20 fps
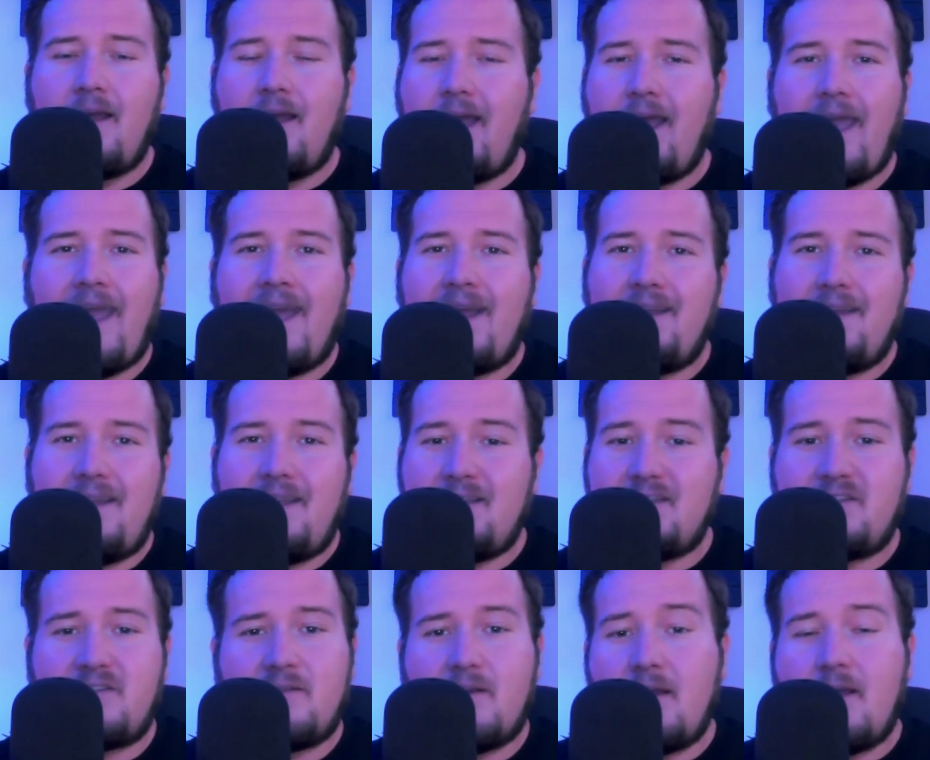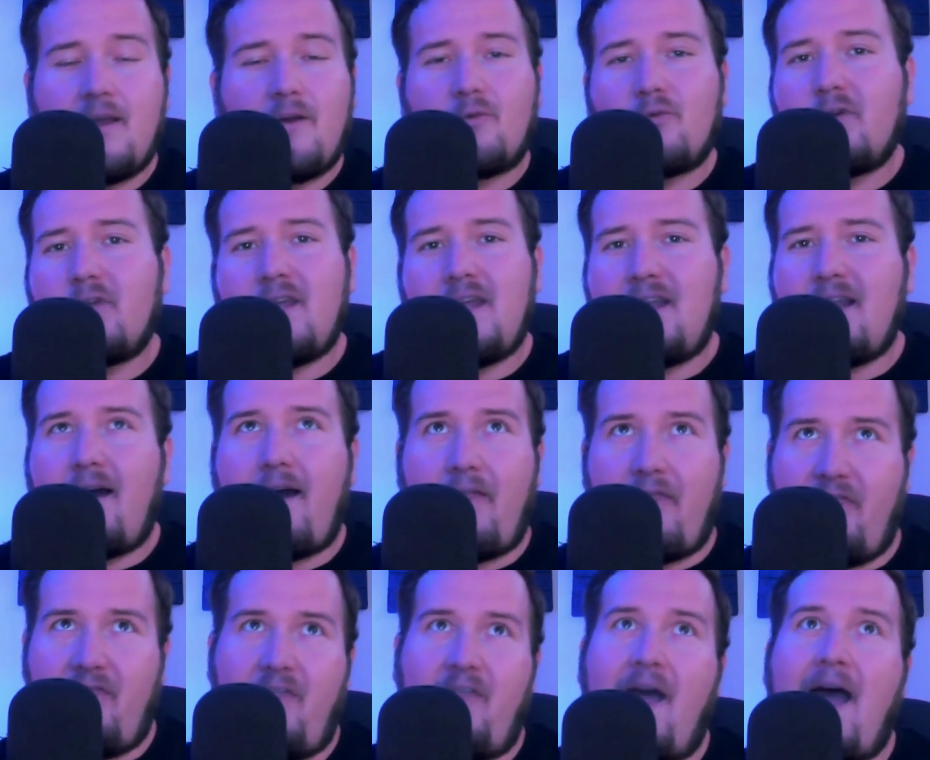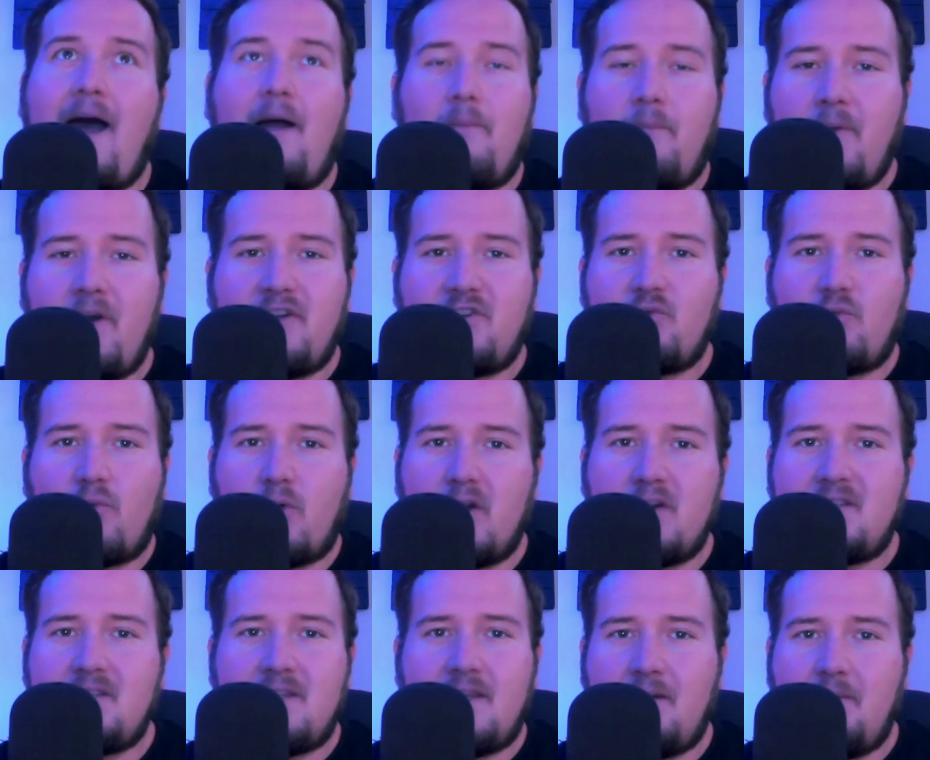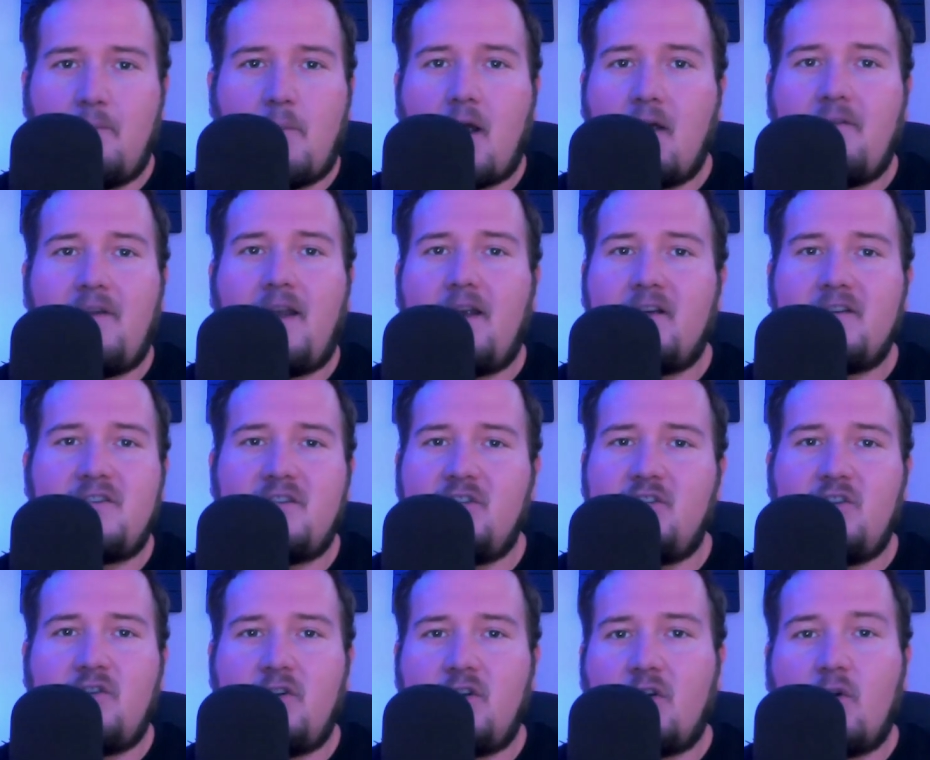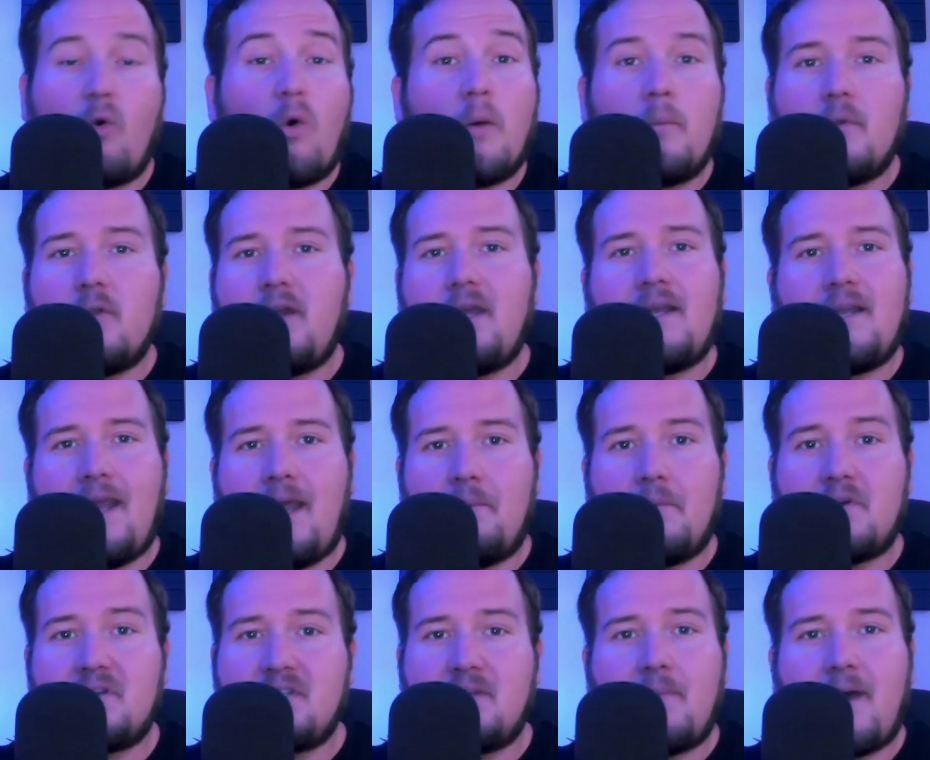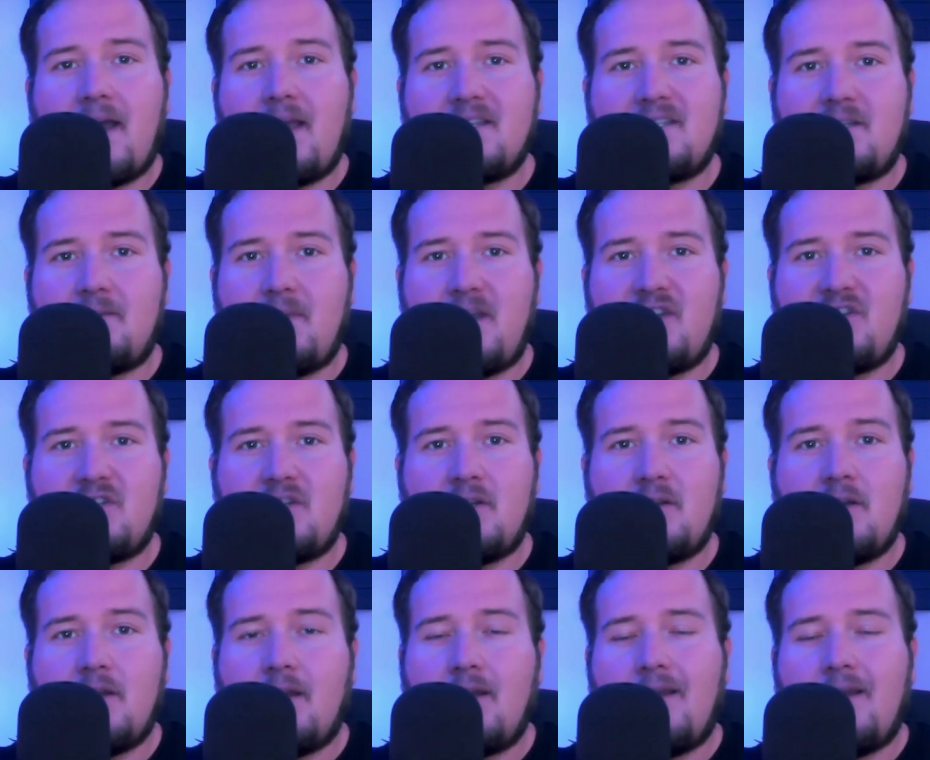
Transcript: And he's really not that much worse than Marvin Harrison Jr. or Malik Nabers in my estimation.